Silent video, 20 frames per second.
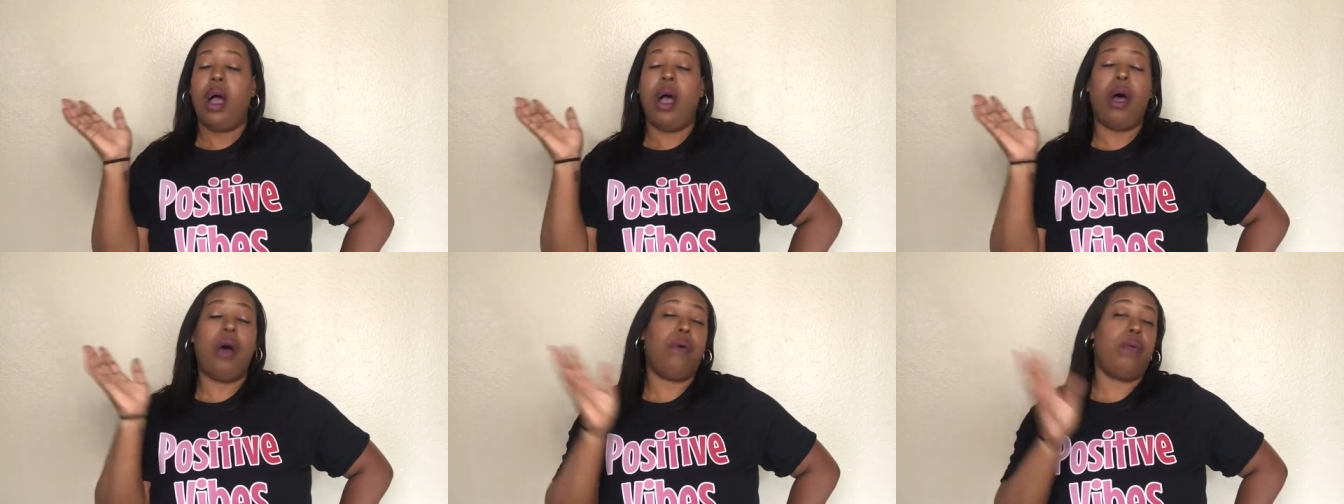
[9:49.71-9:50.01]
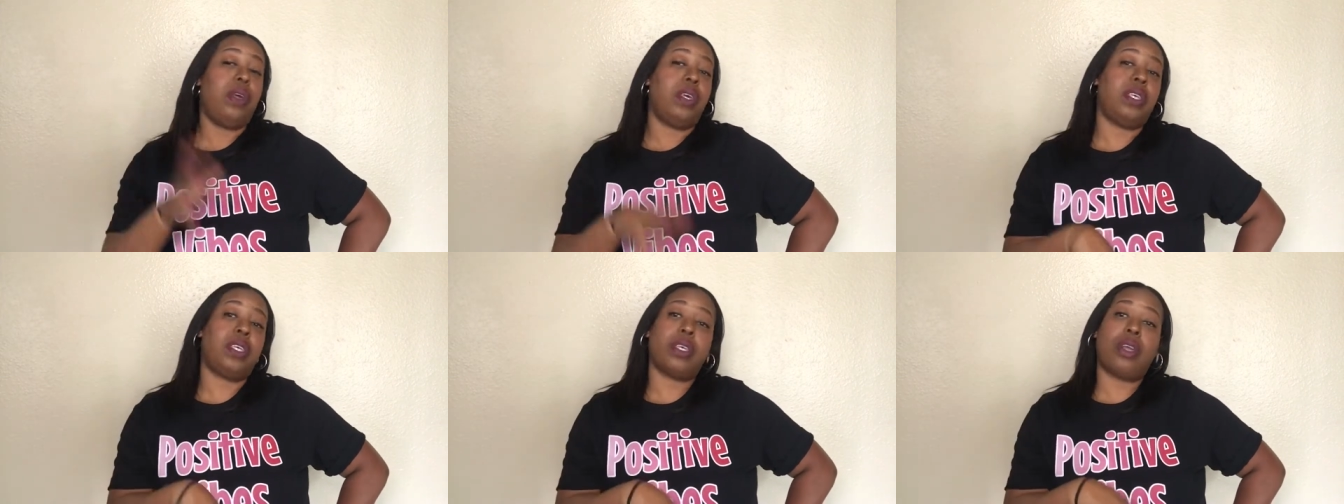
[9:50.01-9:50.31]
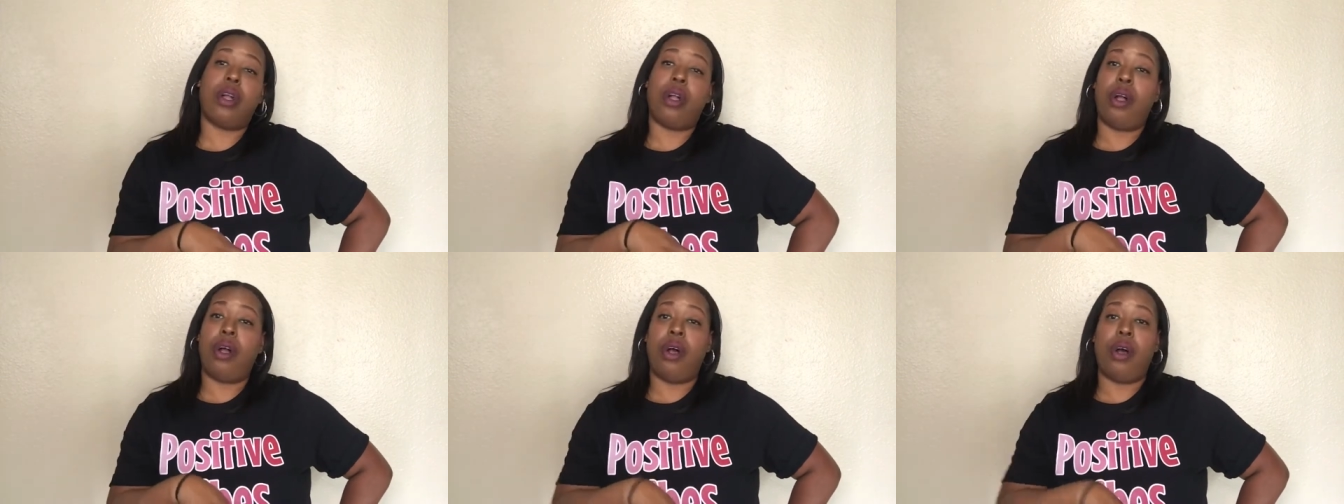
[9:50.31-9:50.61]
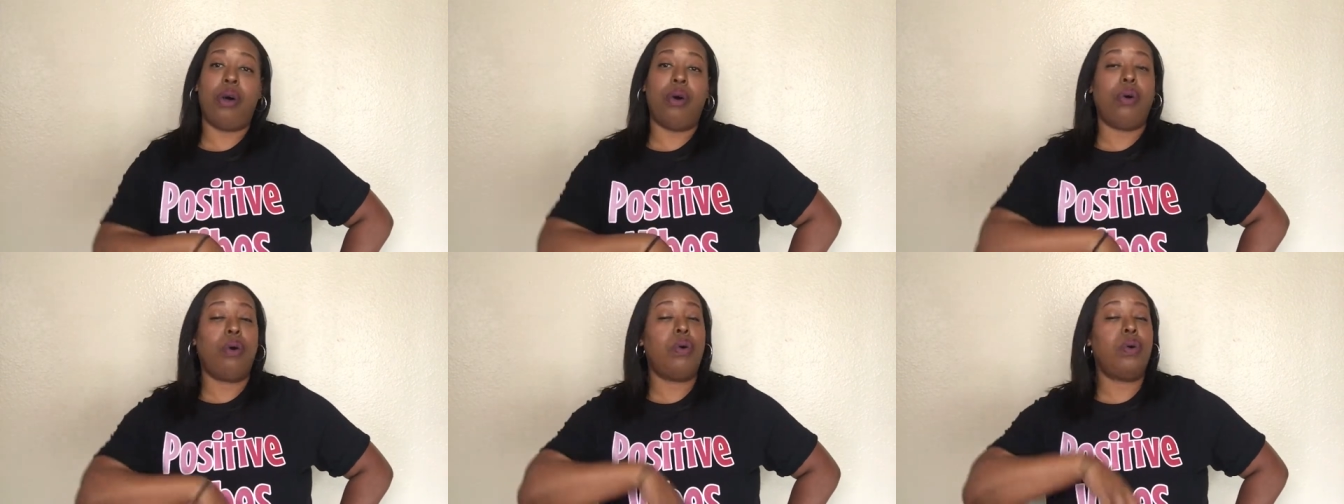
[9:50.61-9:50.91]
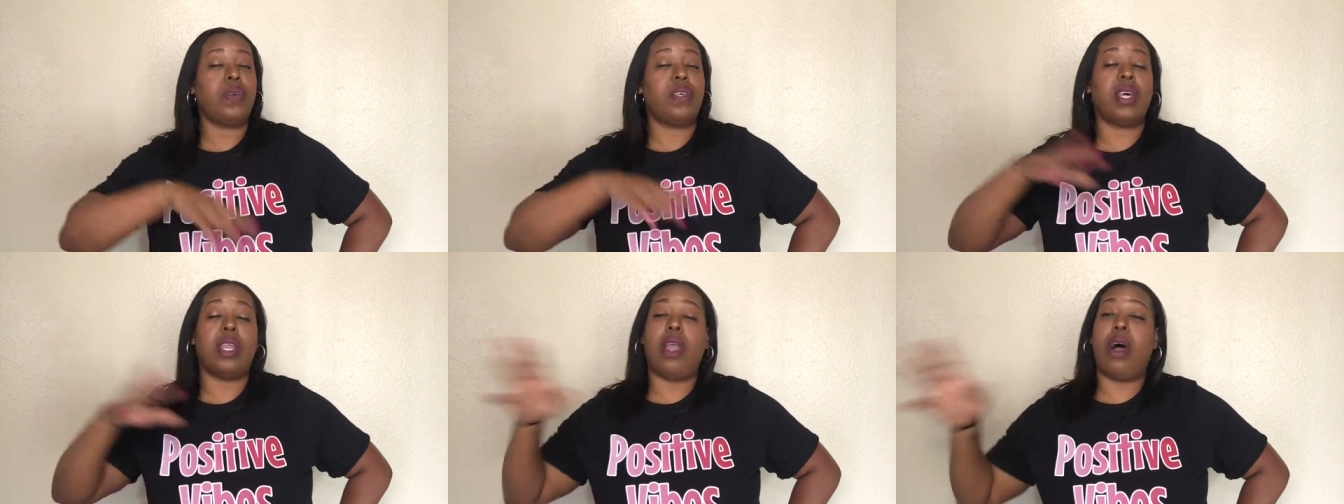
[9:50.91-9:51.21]
on this girl
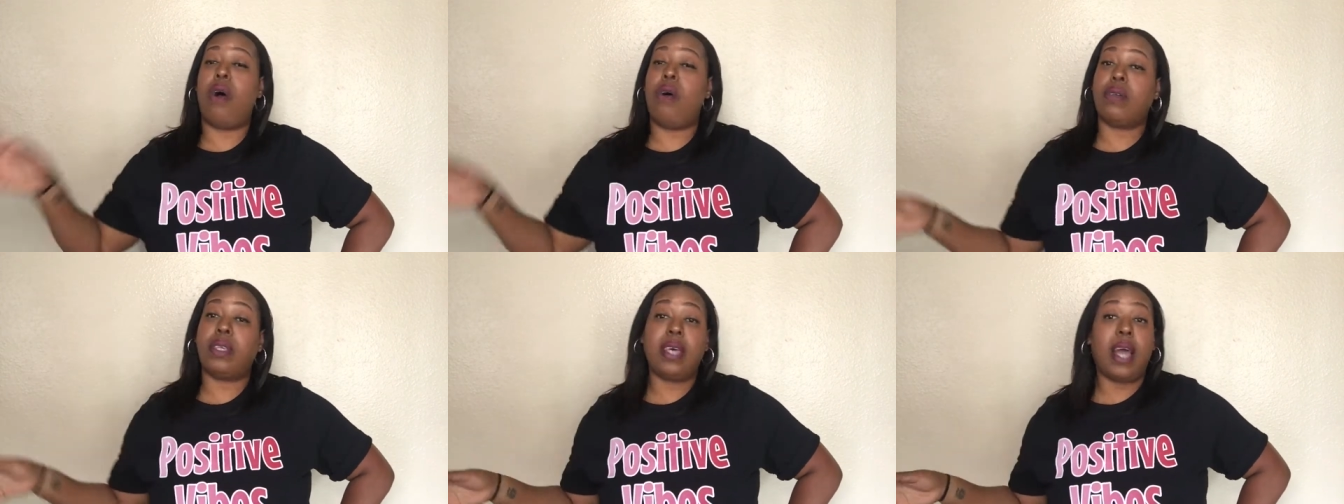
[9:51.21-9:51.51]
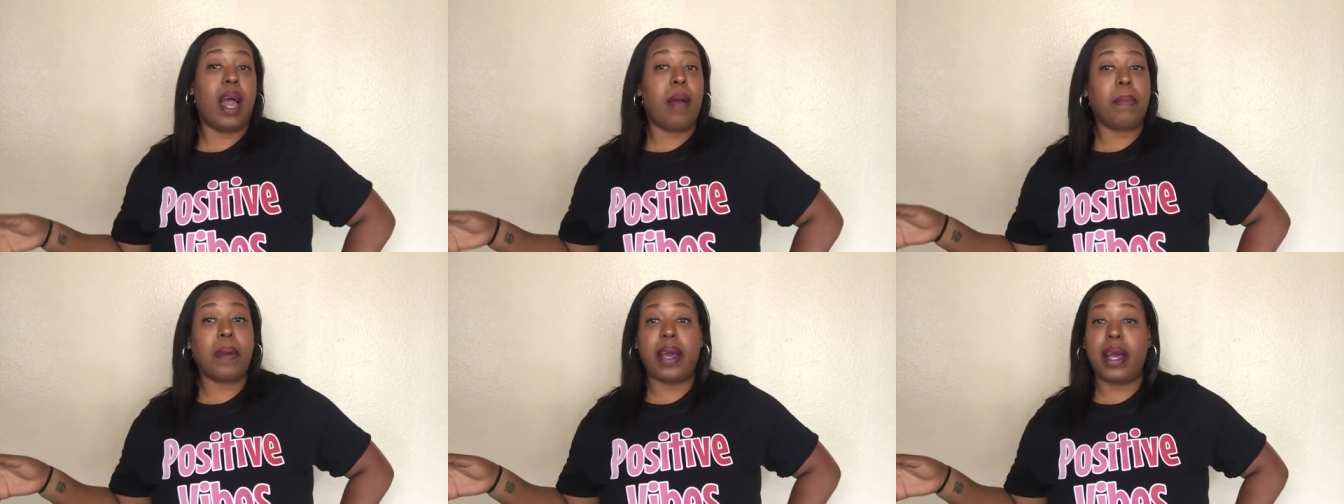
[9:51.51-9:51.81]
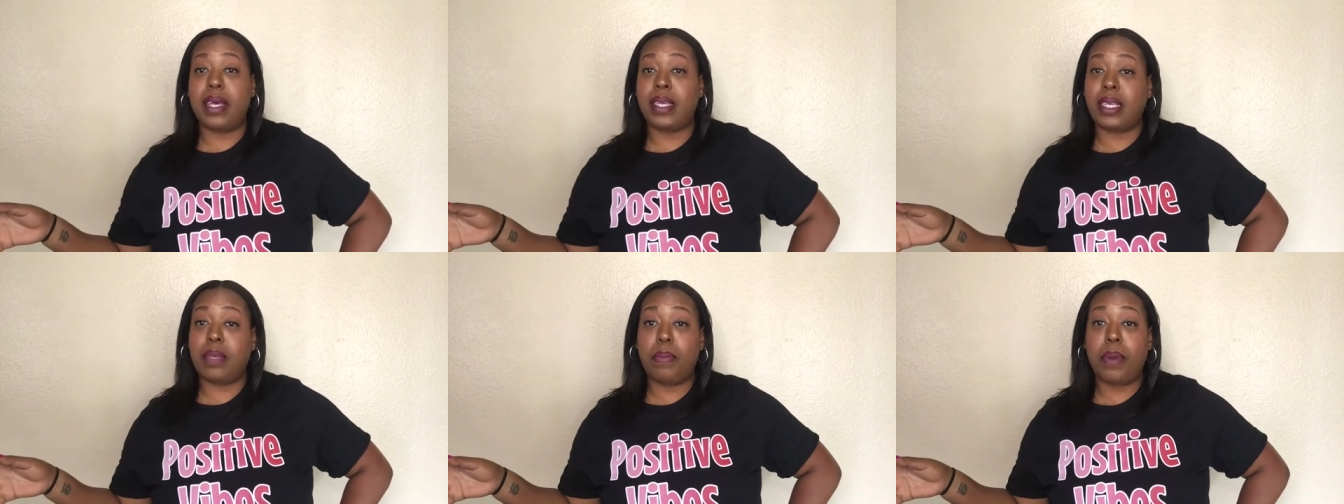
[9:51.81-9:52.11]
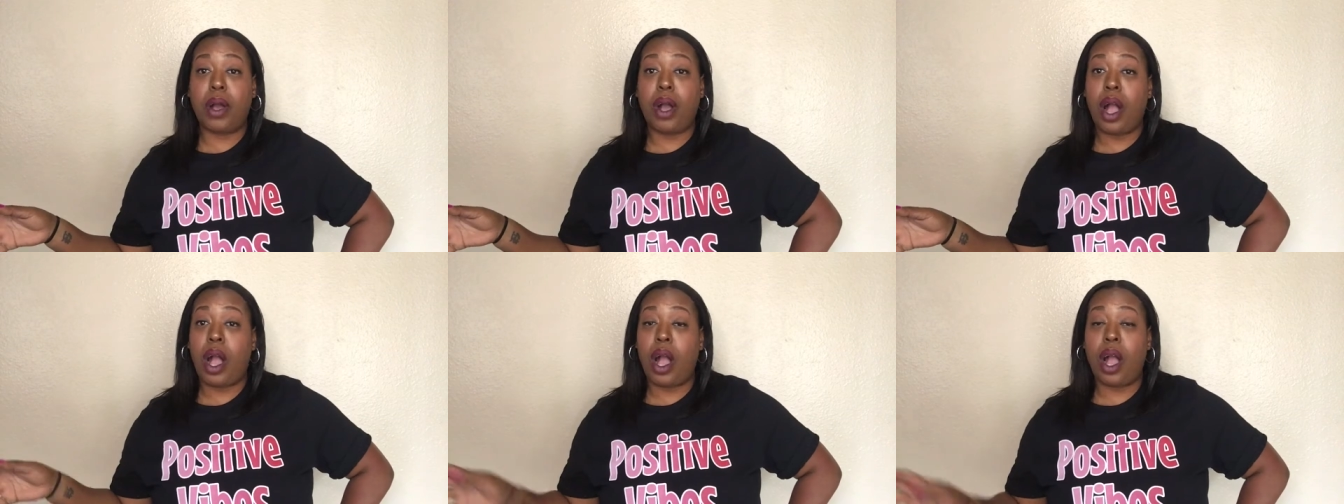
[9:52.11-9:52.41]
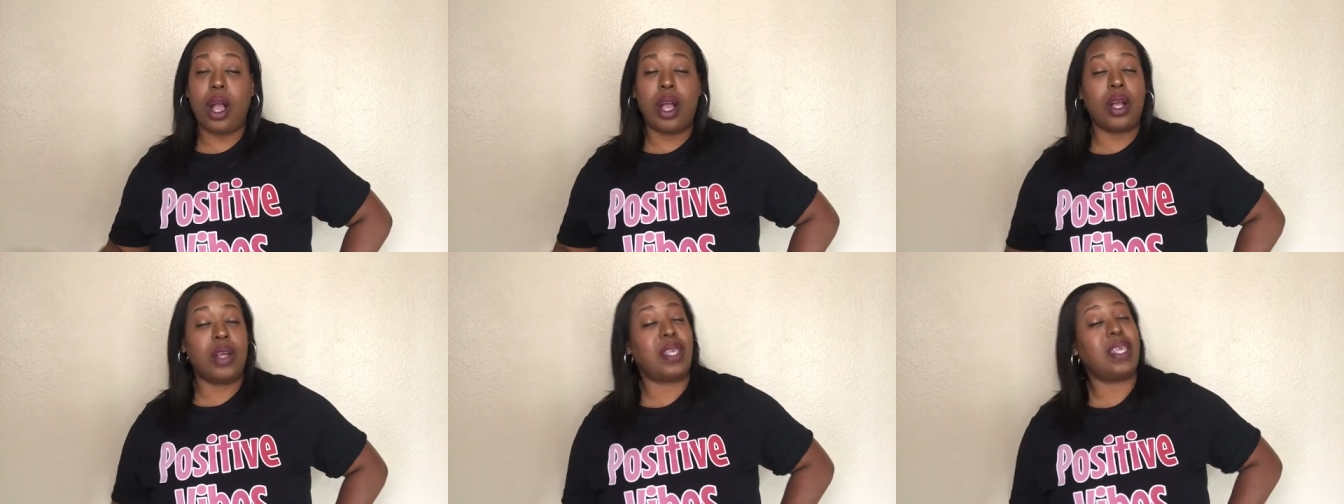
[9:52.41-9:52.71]
who's a longtime customer of
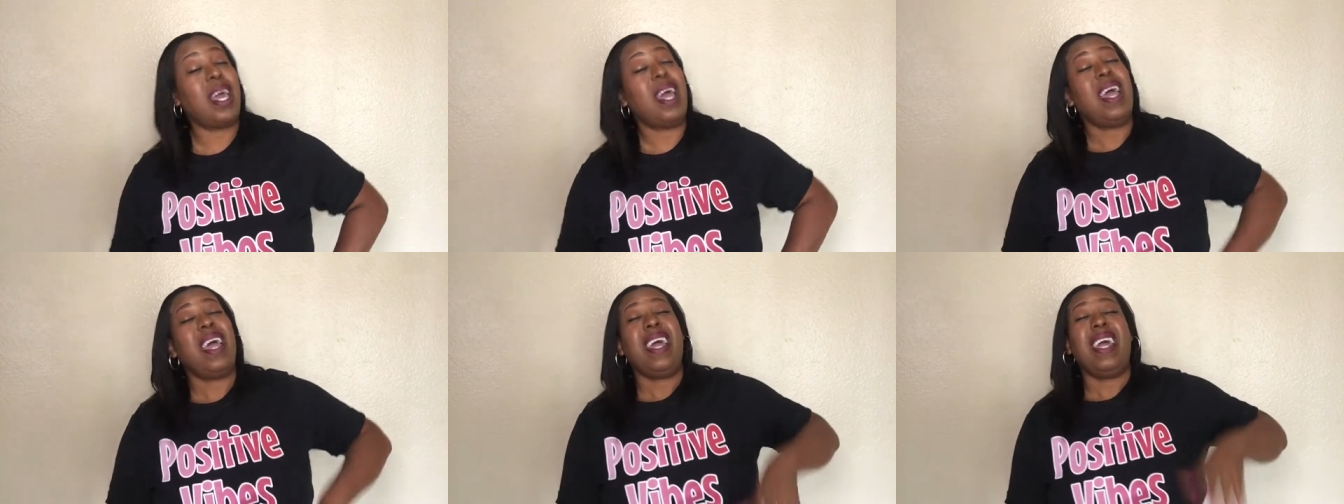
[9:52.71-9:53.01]
hers.